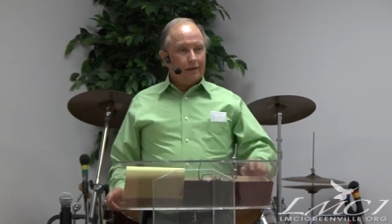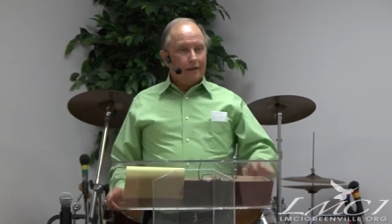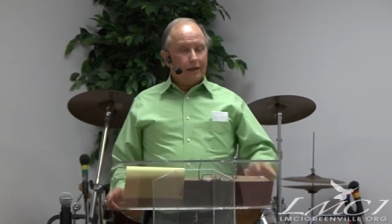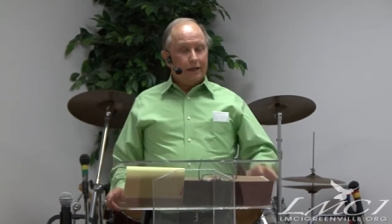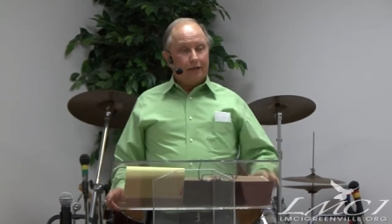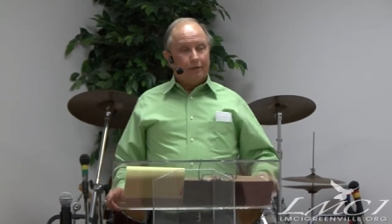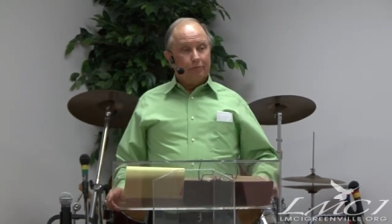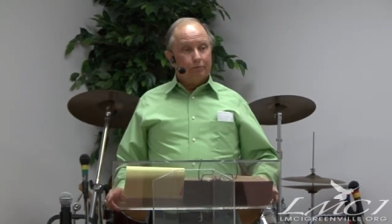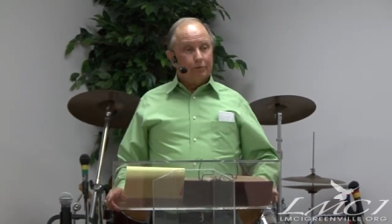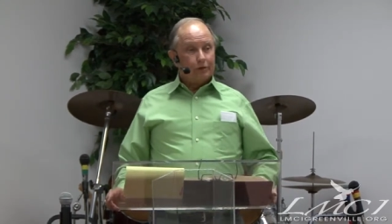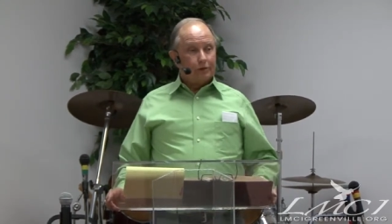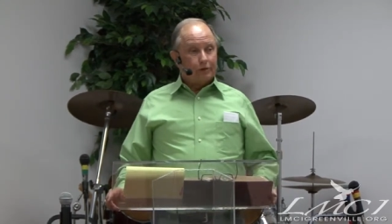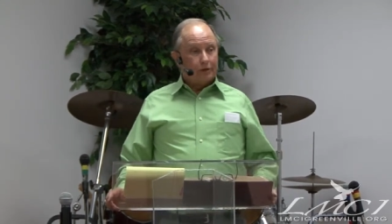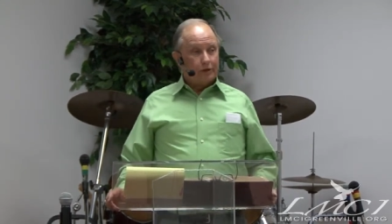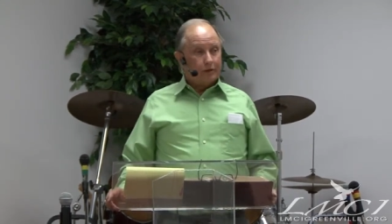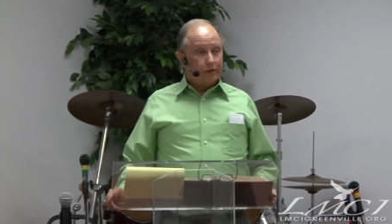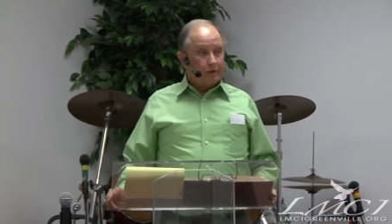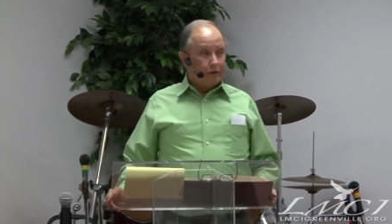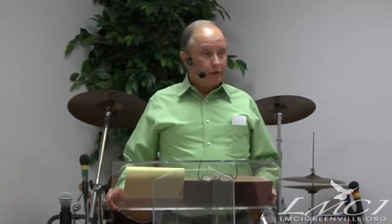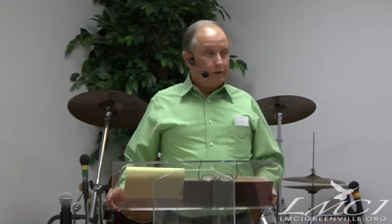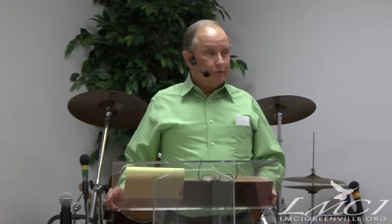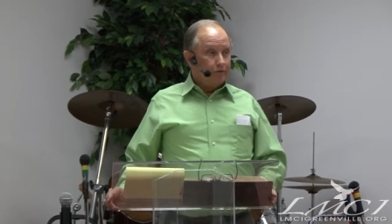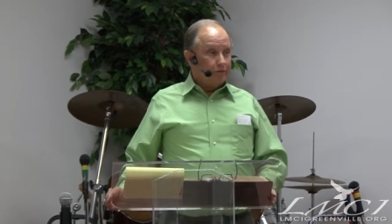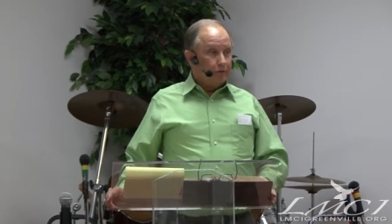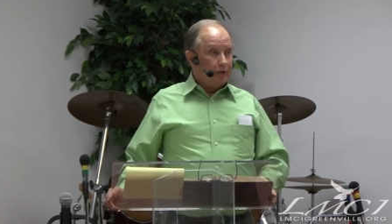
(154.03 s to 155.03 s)
He was a
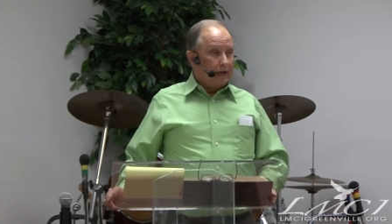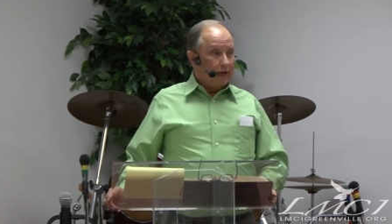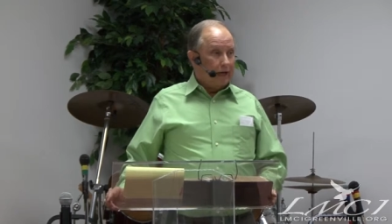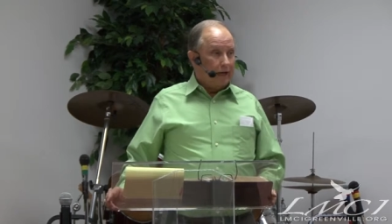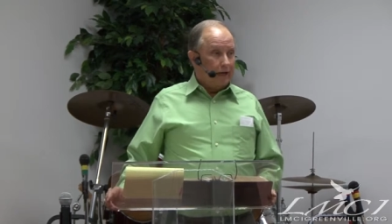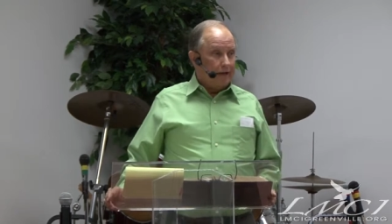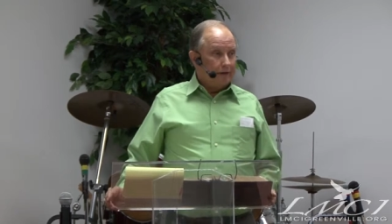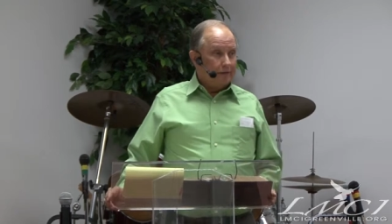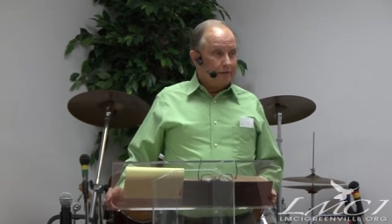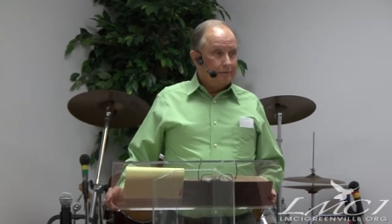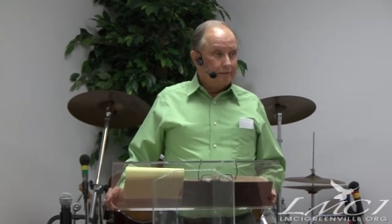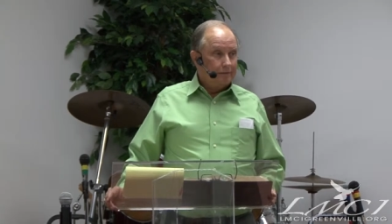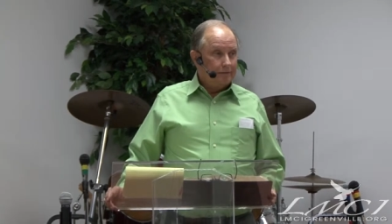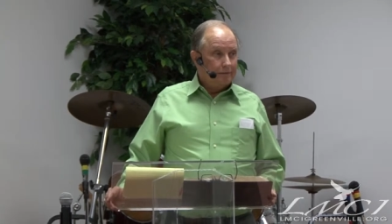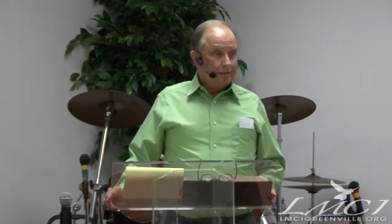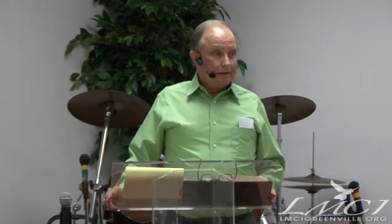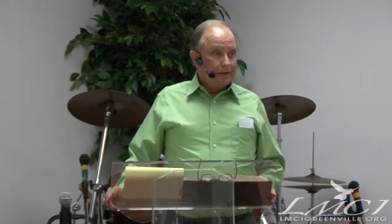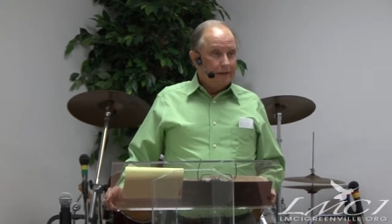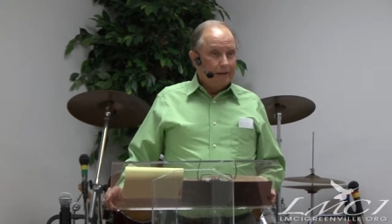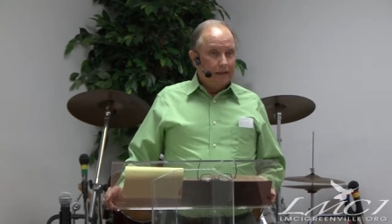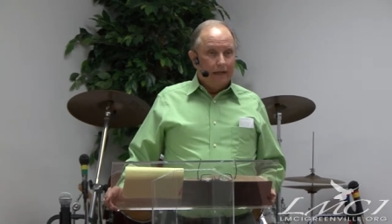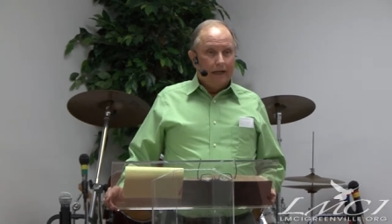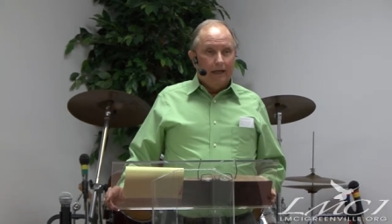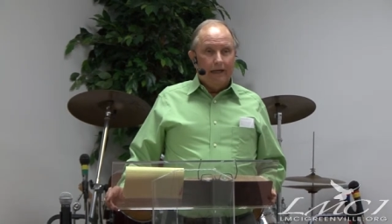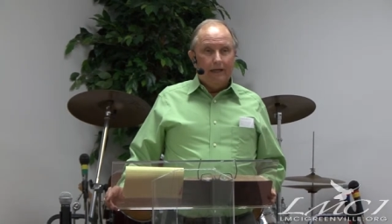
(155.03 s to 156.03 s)
tough guy.
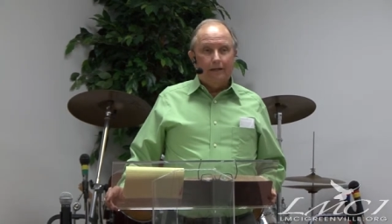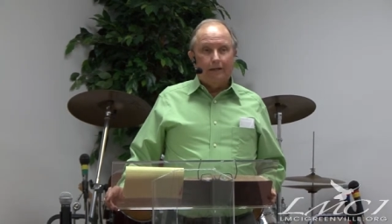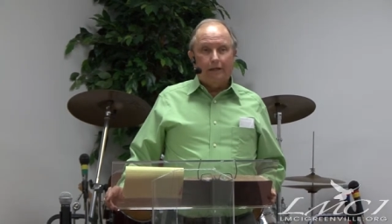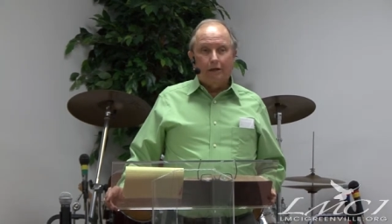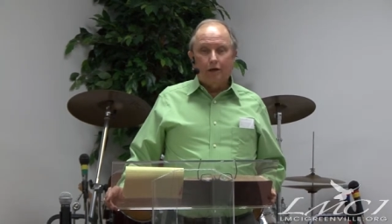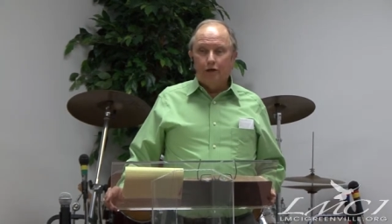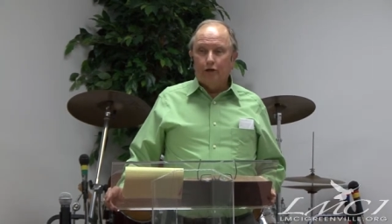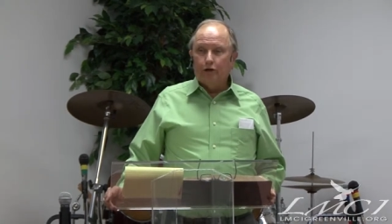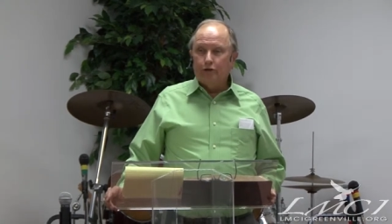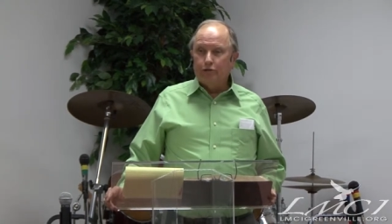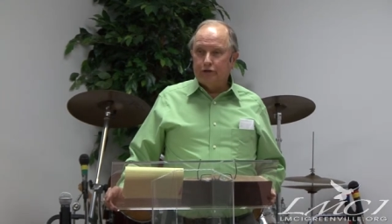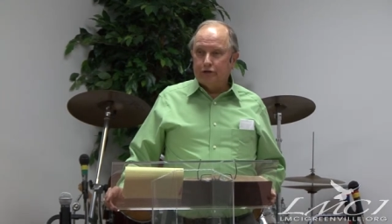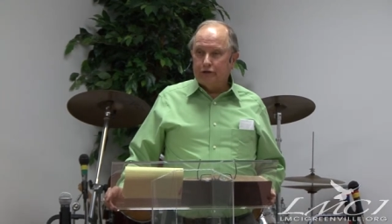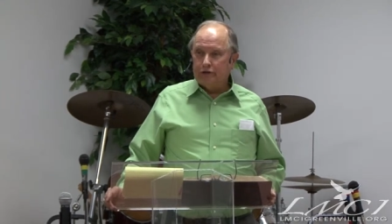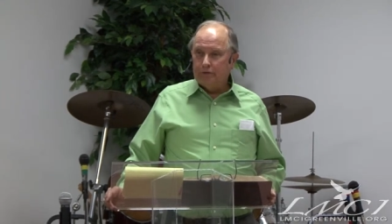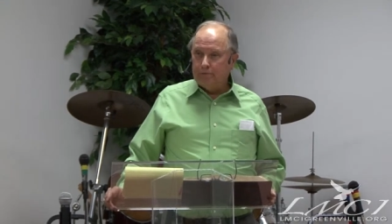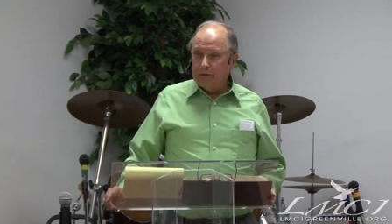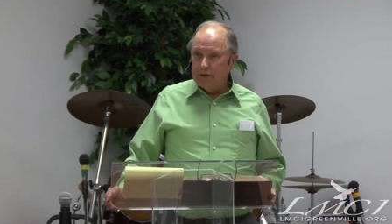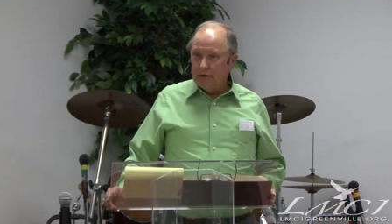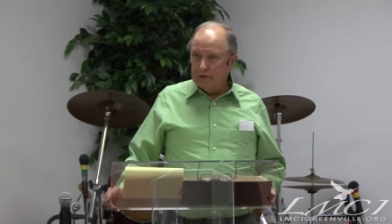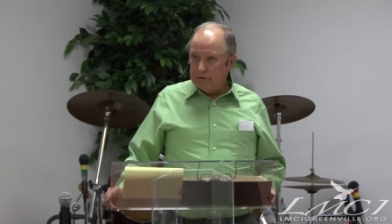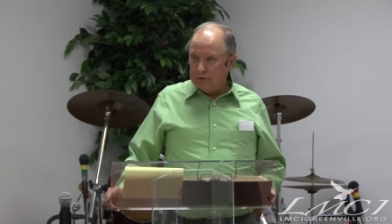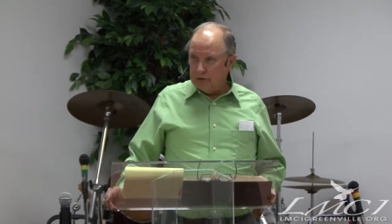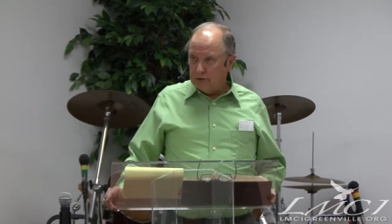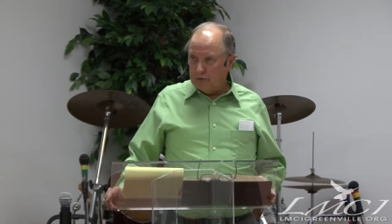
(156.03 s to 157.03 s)
He closed the
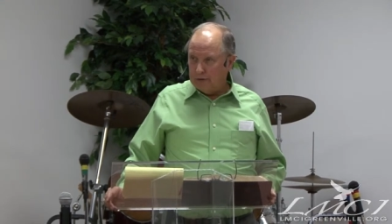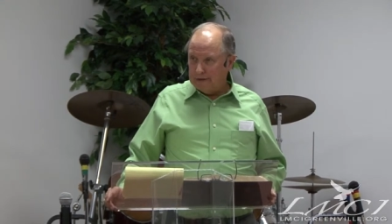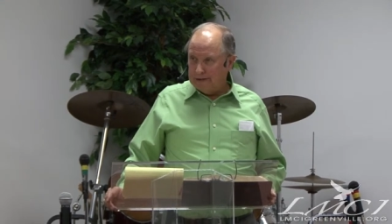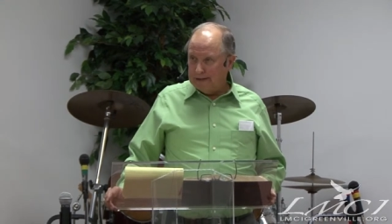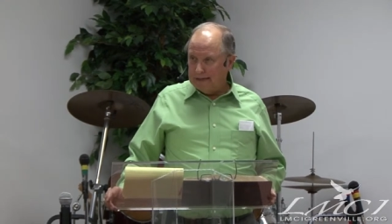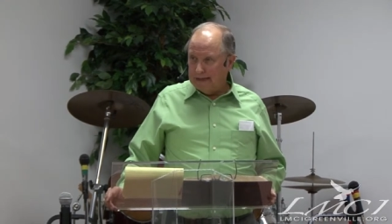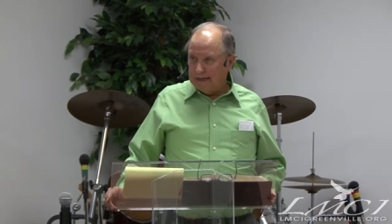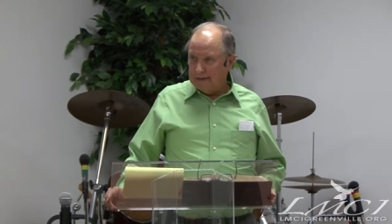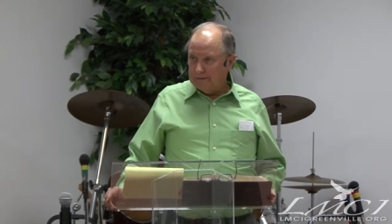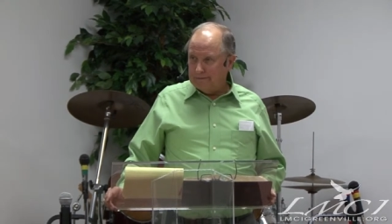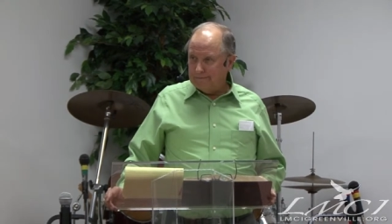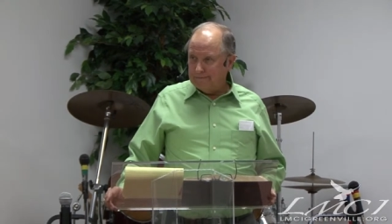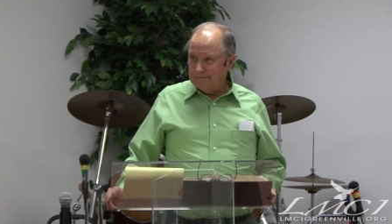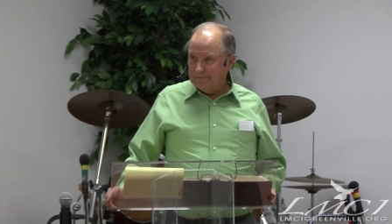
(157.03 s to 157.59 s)
beer joint down